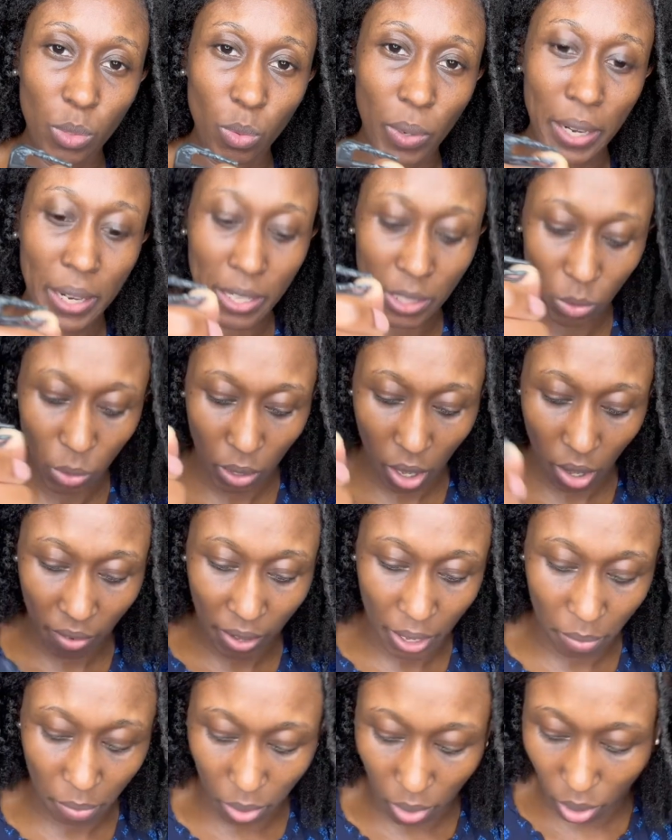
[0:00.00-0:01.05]
one. This one
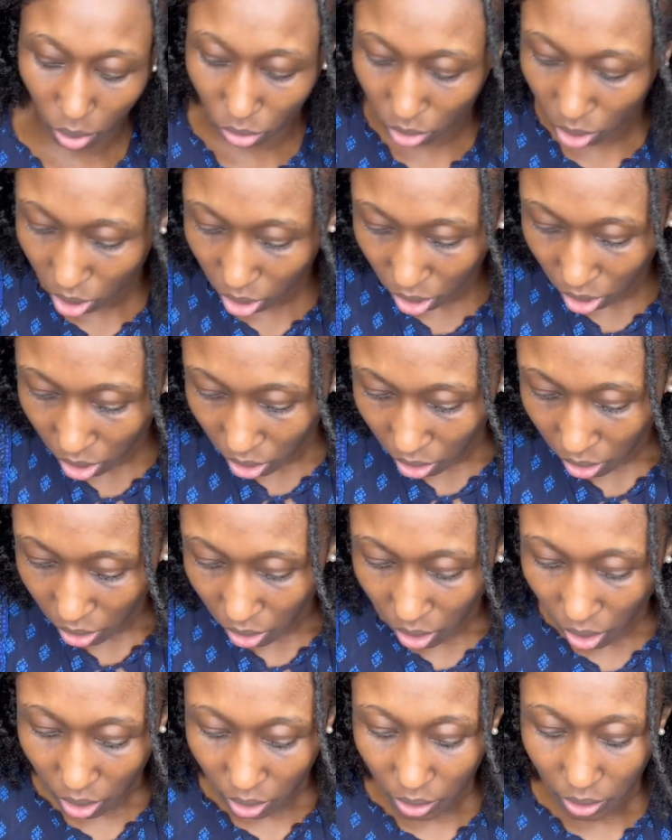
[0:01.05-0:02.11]
already broke.
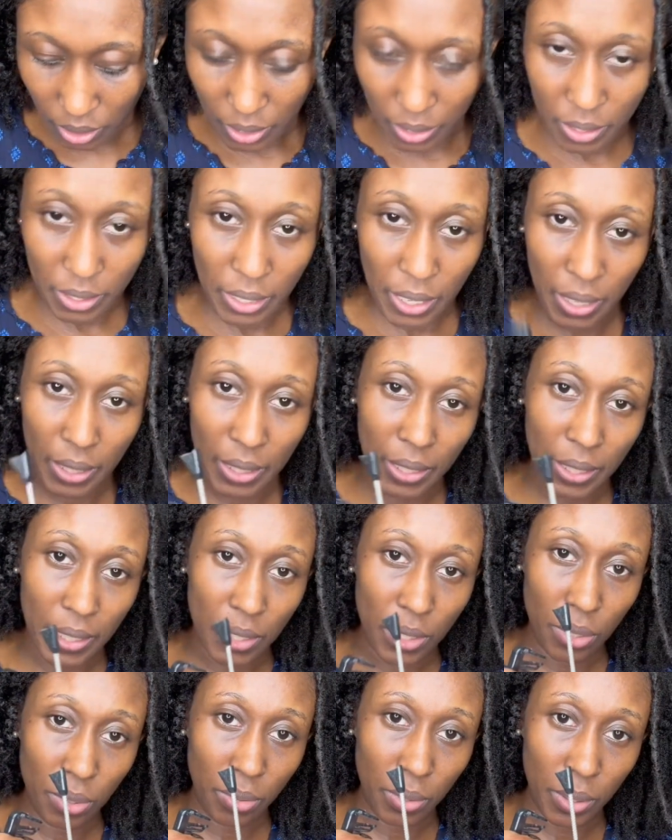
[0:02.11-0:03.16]
There's the other end
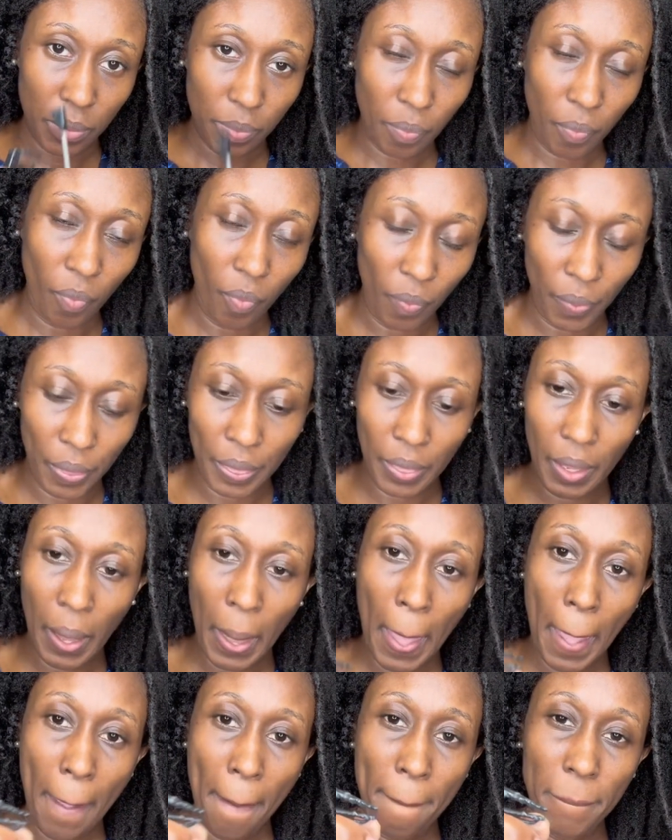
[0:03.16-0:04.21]
to it.
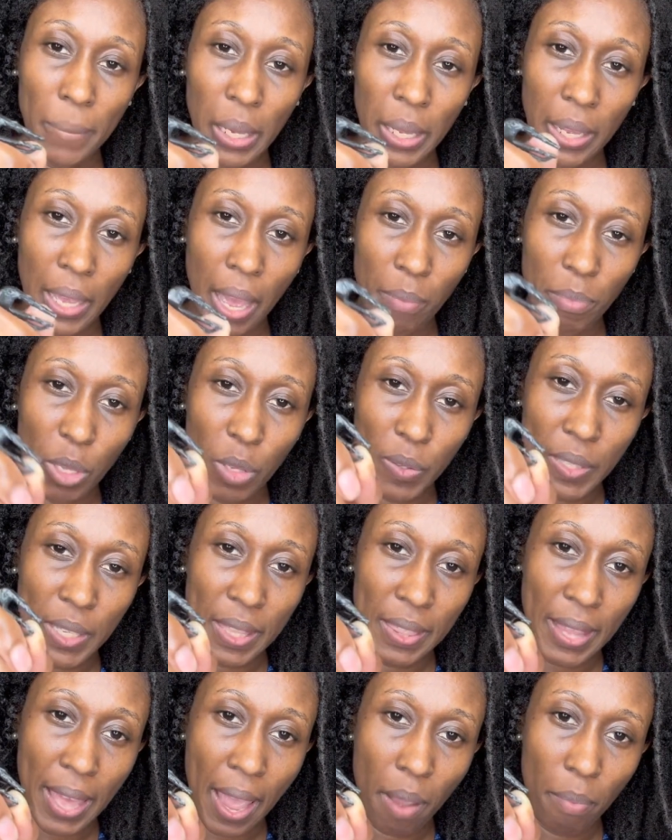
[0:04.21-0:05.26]
But I'm using
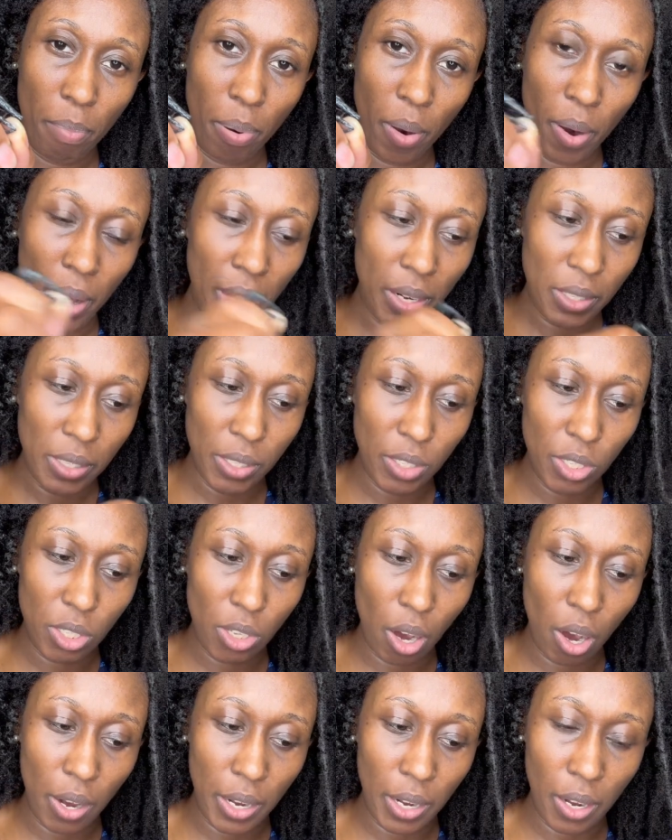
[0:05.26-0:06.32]
that part to
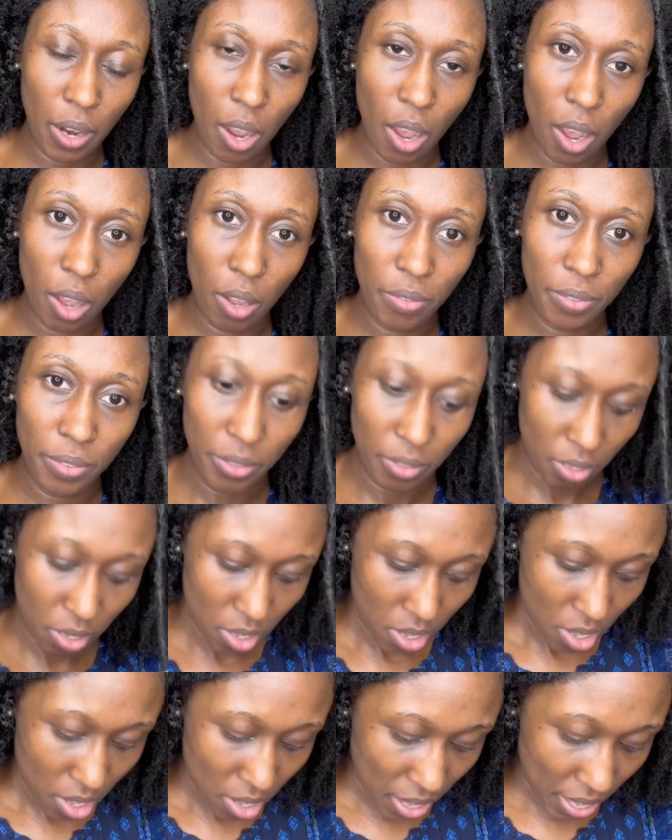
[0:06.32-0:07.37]
start it off.
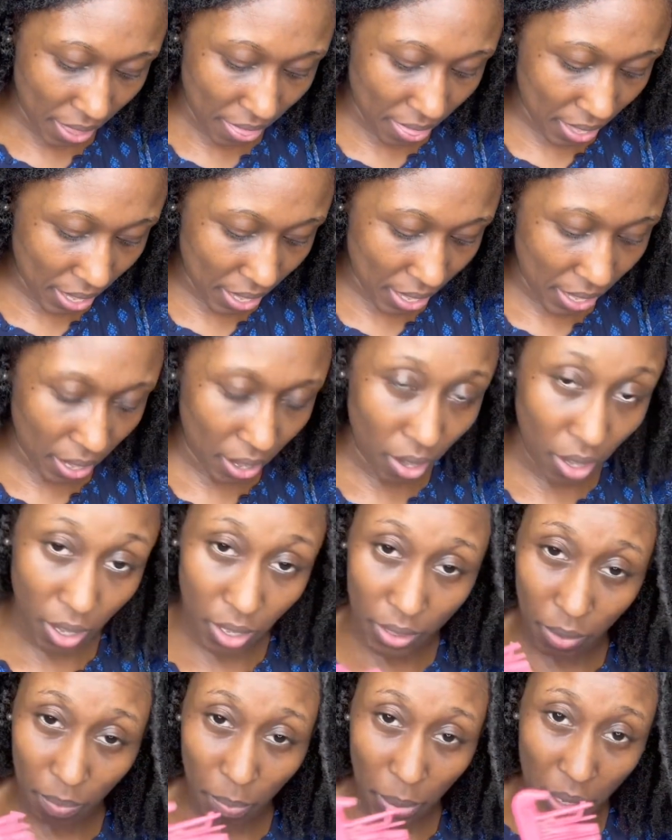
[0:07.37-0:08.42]
And then
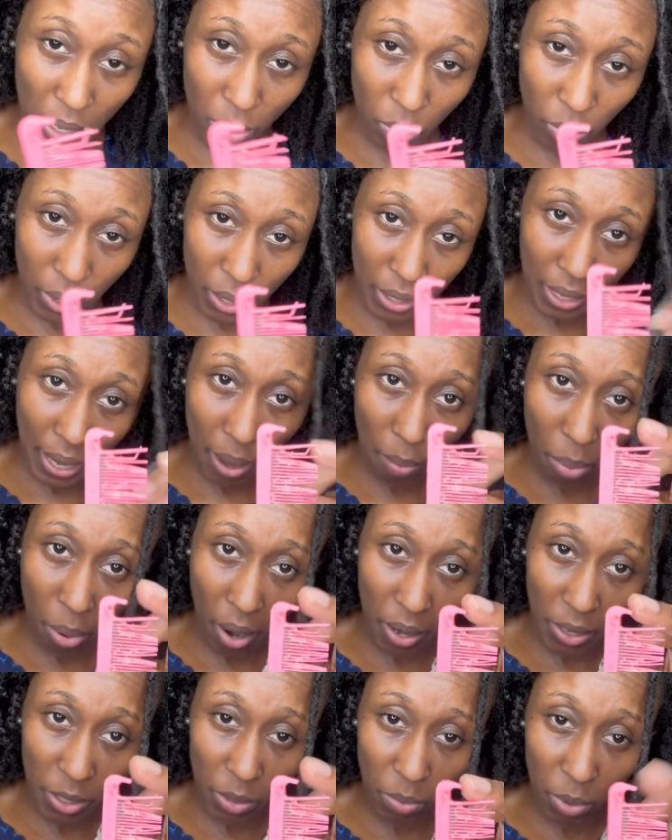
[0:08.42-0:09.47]
the pink one, that
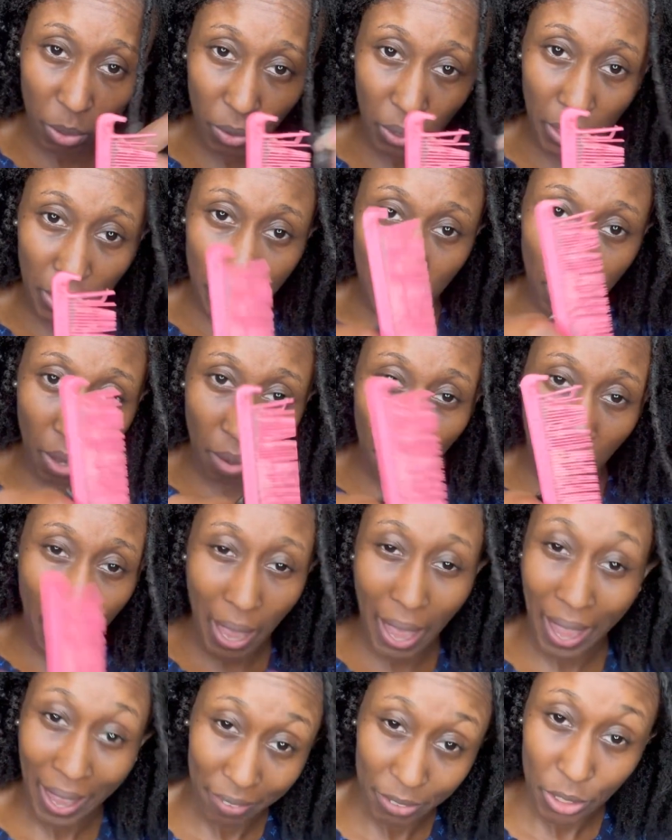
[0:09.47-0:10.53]
part is broken. So I
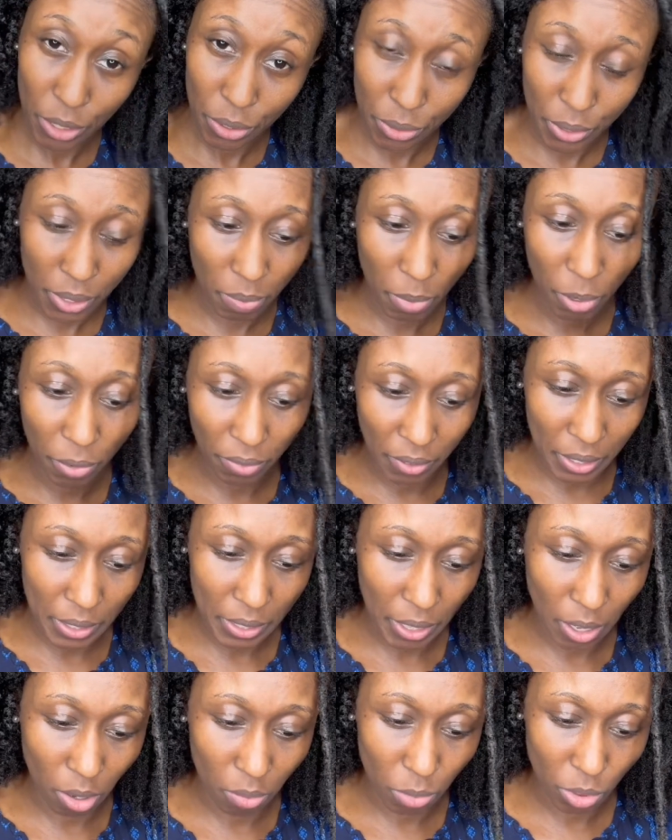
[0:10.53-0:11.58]
have to use both of these
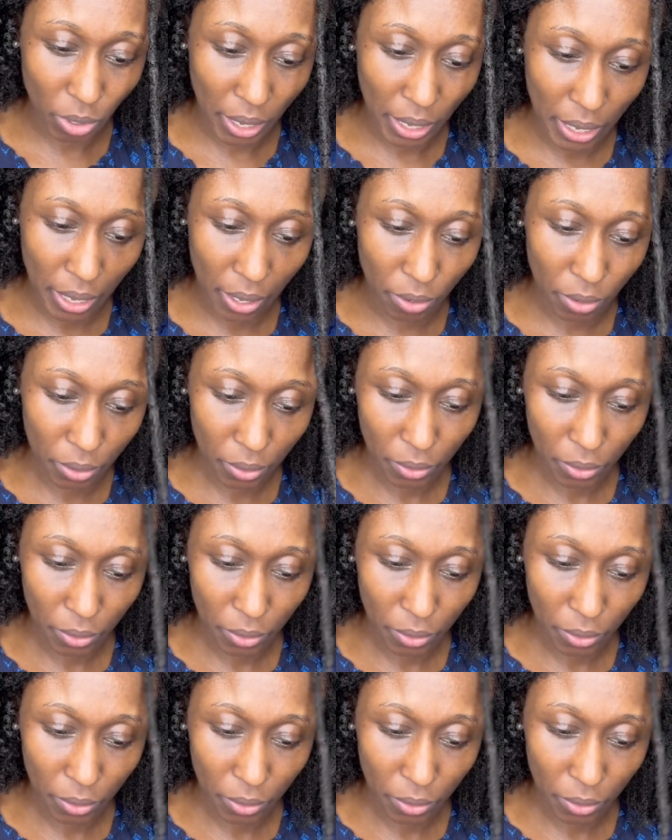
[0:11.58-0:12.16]
combs right now.